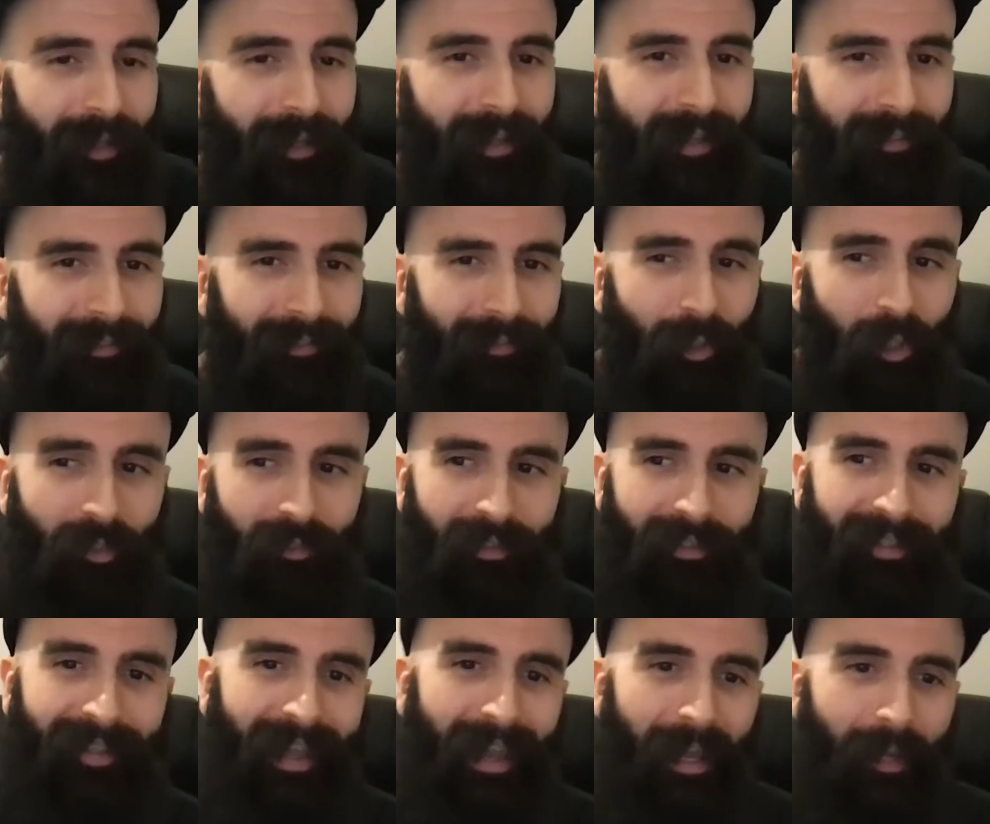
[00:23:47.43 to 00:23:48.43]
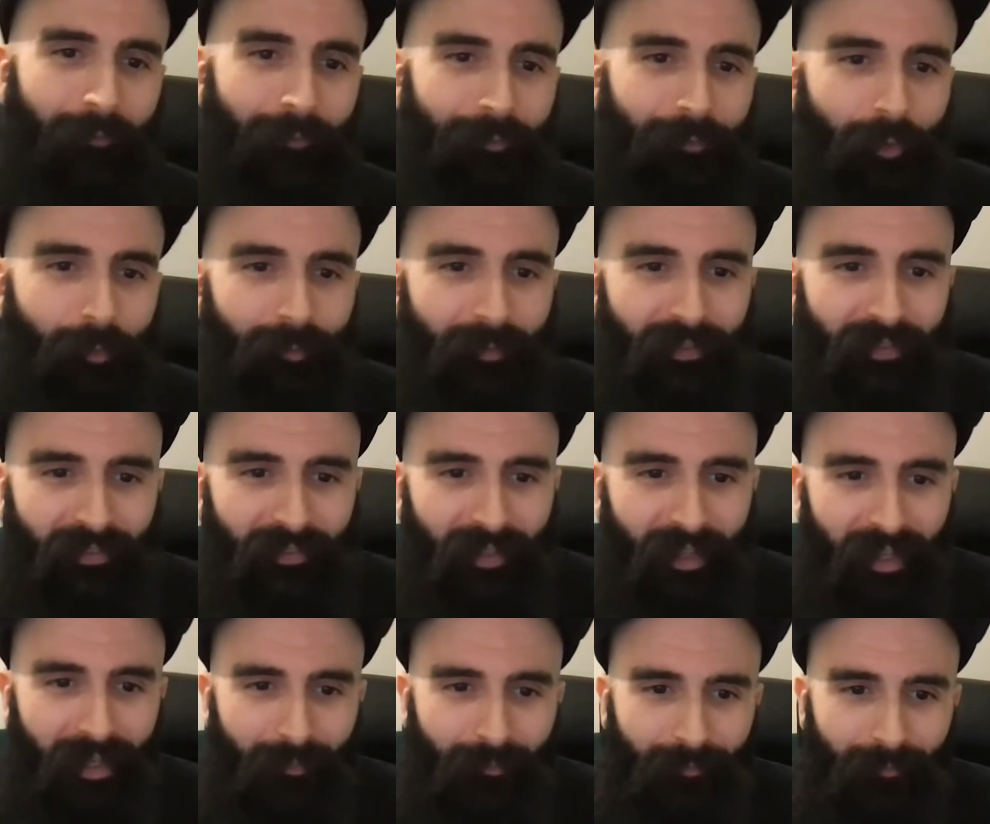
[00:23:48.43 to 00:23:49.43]
Let's start again from the
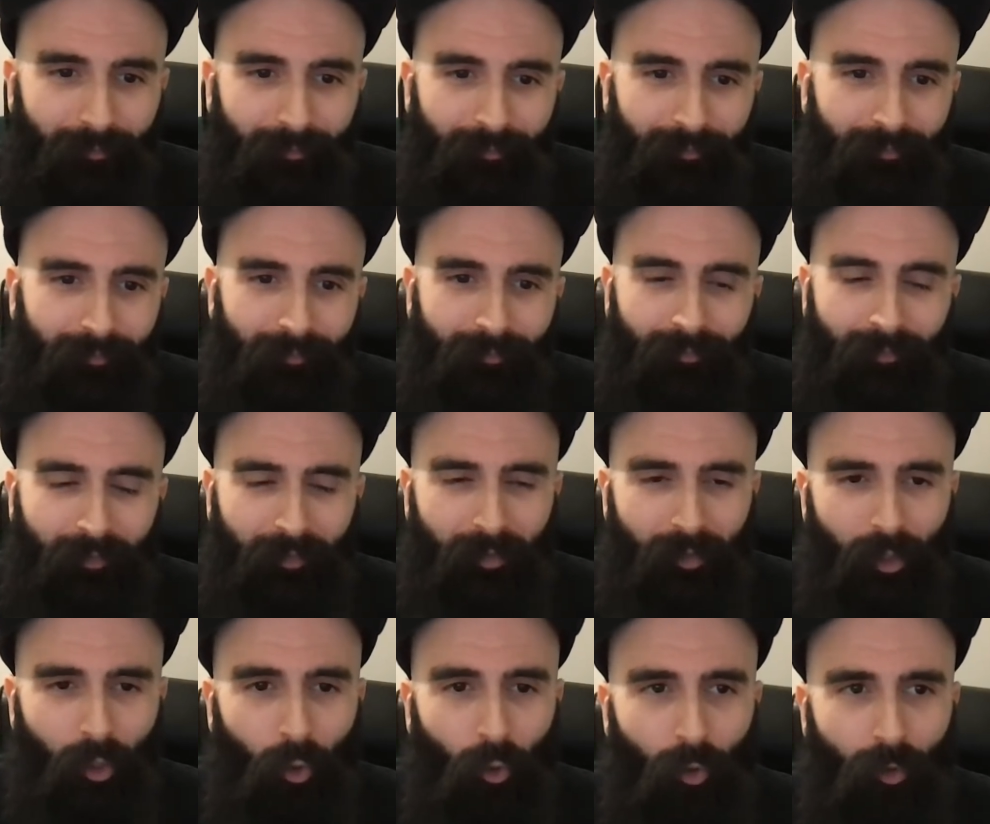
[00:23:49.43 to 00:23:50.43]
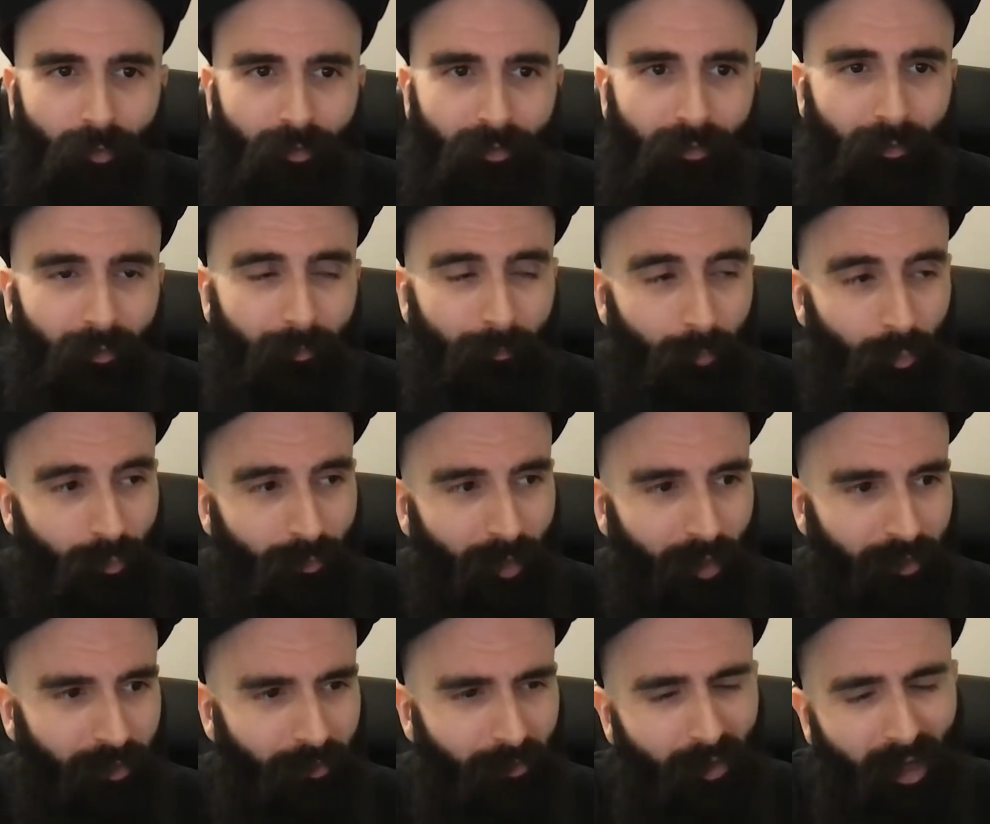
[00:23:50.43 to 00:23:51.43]
same chord
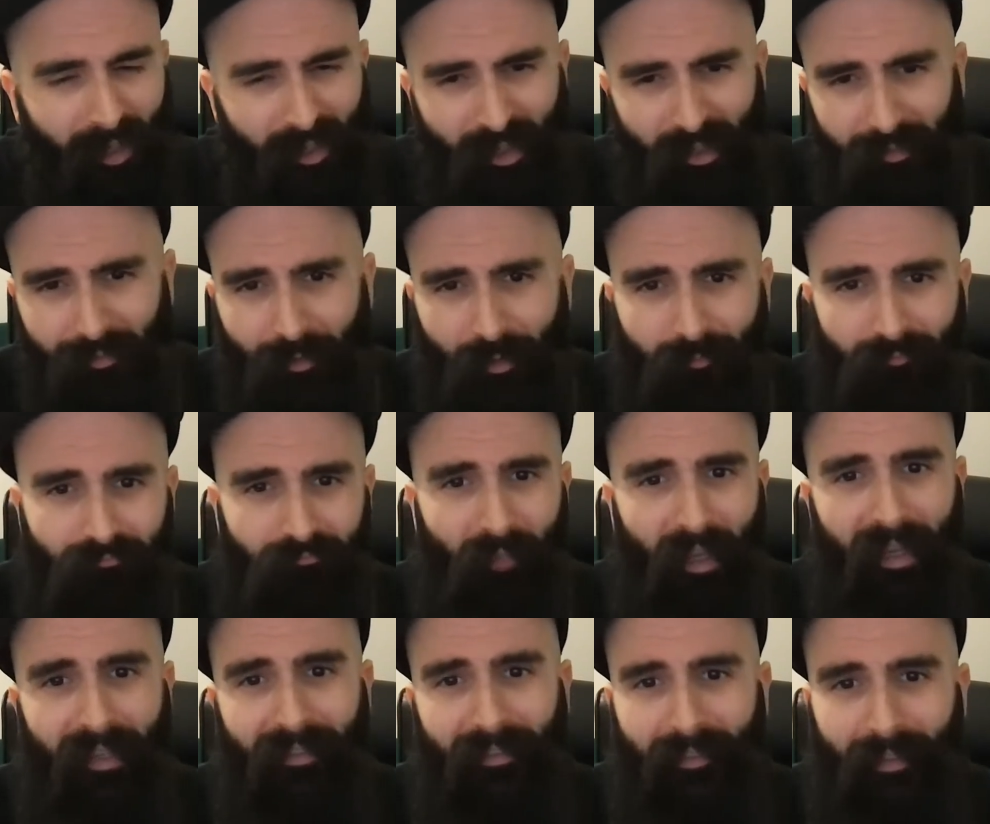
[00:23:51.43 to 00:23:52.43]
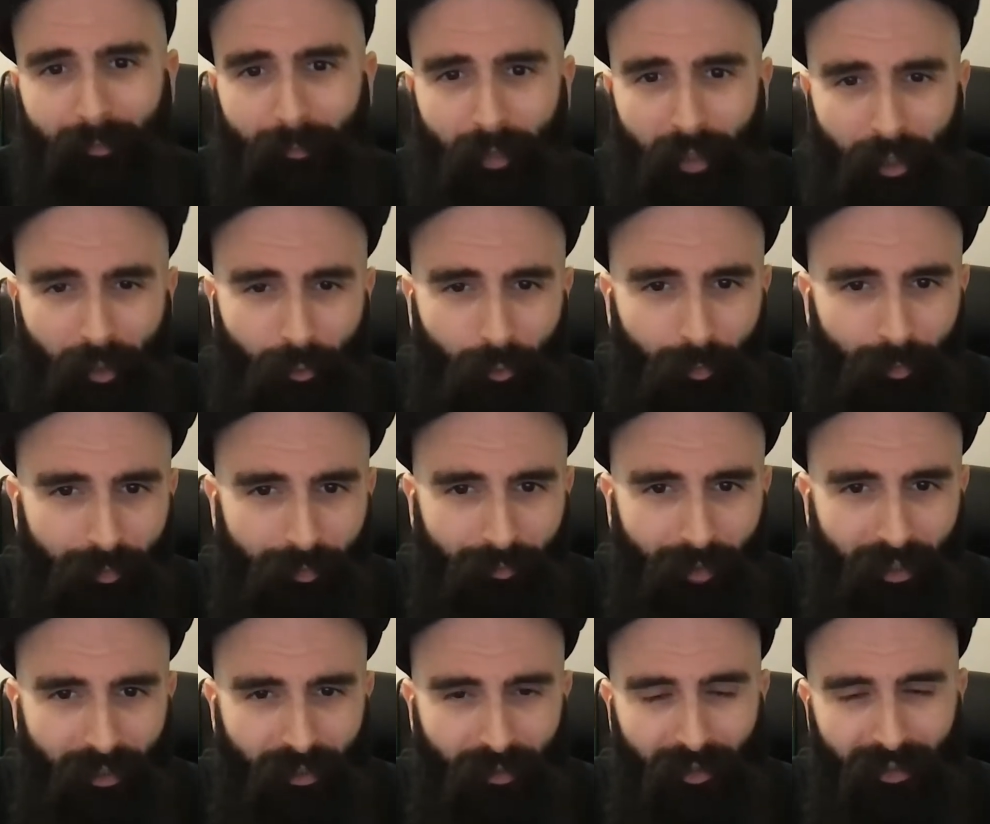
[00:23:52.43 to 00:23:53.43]
progression, or actually from a similar chord
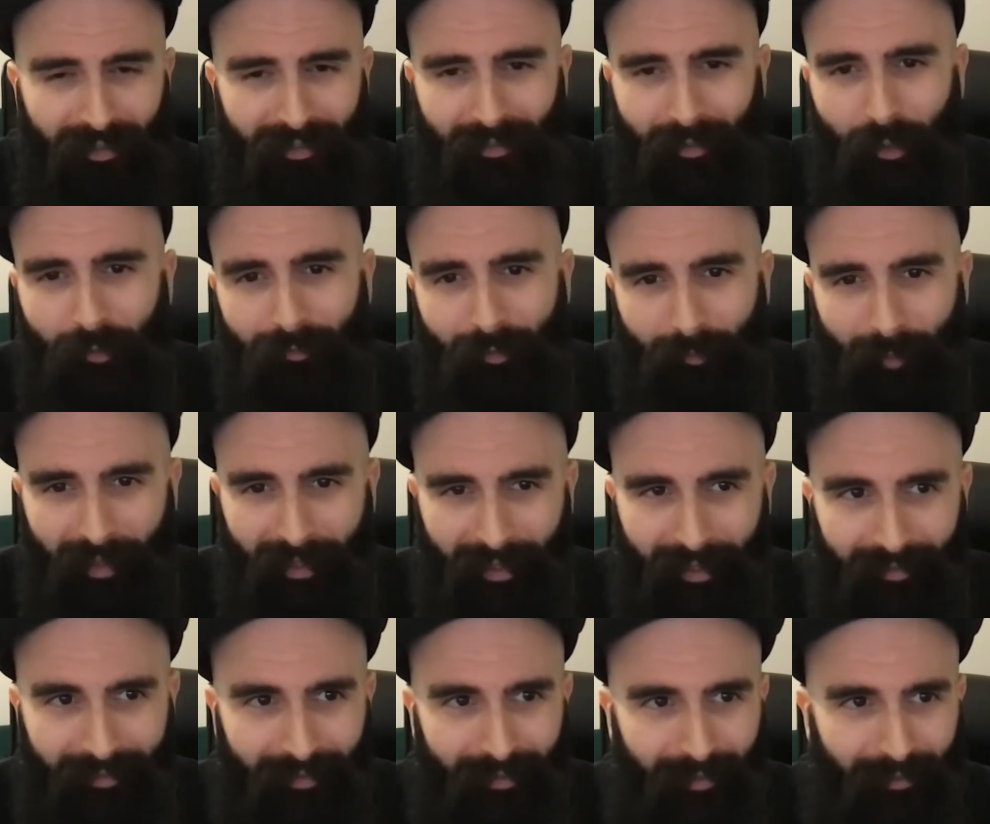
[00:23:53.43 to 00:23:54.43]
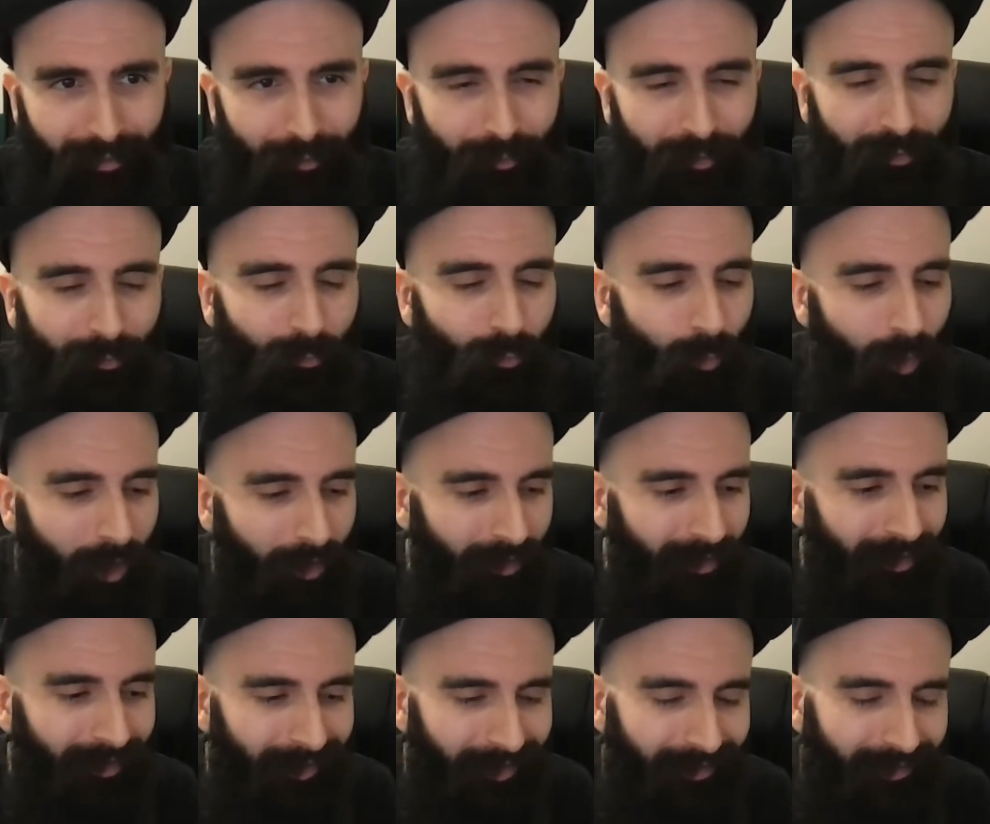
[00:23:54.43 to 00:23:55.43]
progression. Let's start from a classic. There is
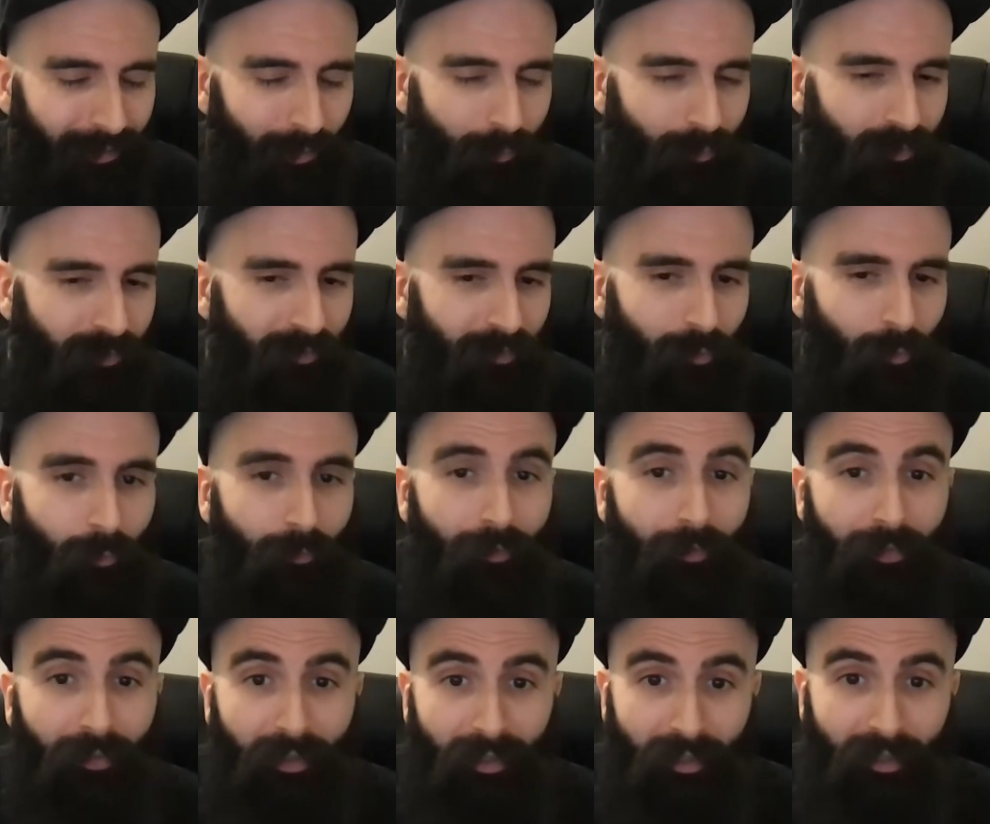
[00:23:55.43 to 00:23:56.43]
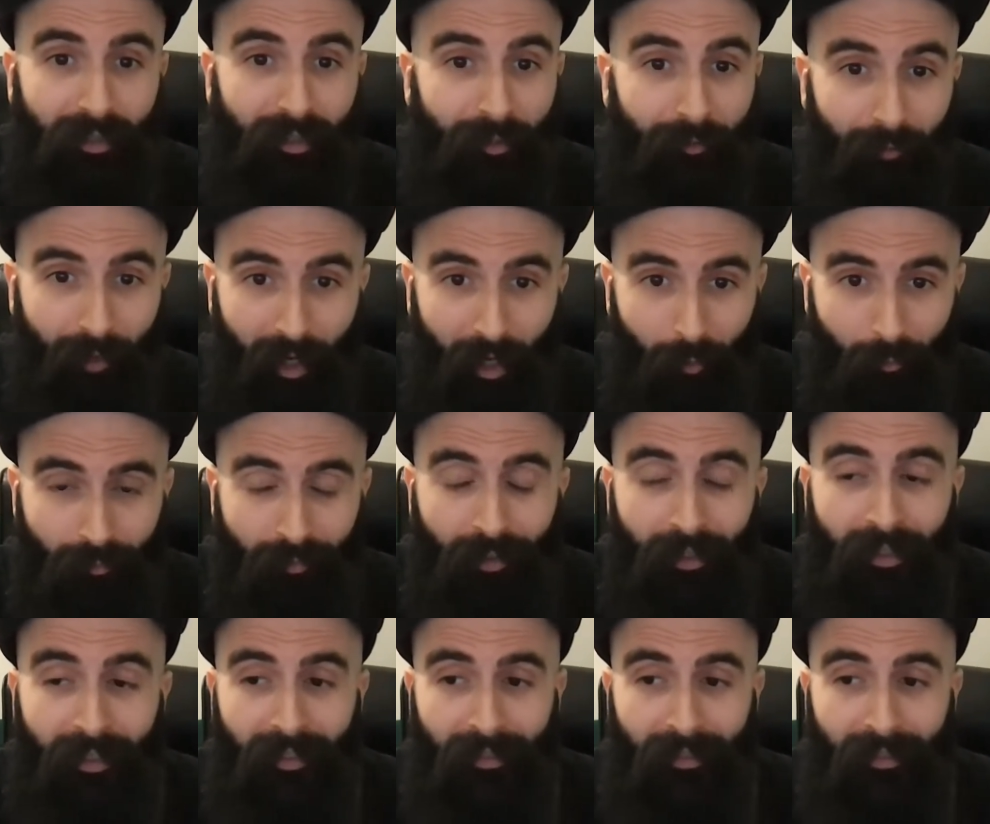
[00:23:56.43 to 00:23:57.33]
one classic which is called the turnaround.